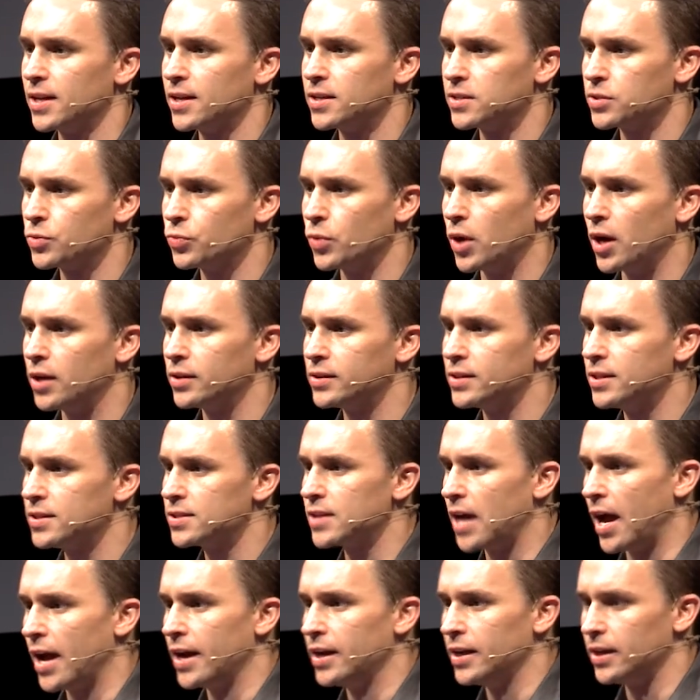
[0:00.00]
as well,
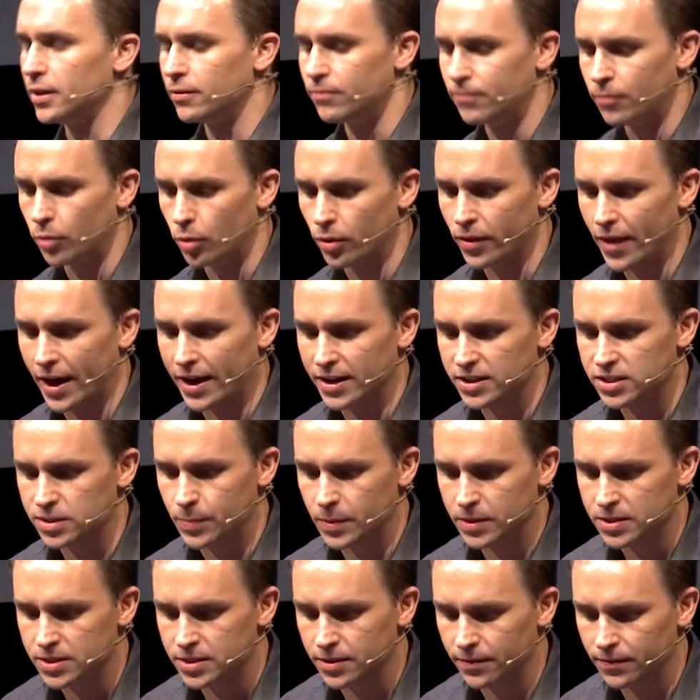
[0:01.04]
designing for that
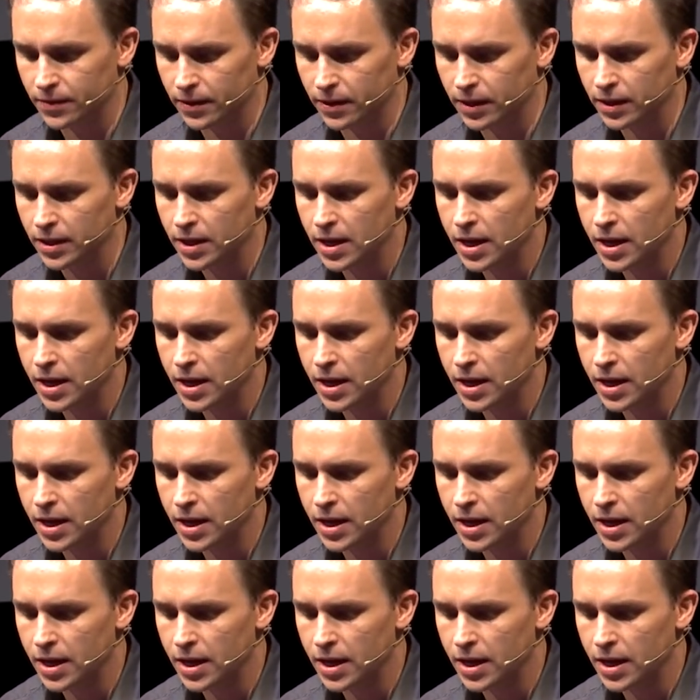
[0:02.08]
specific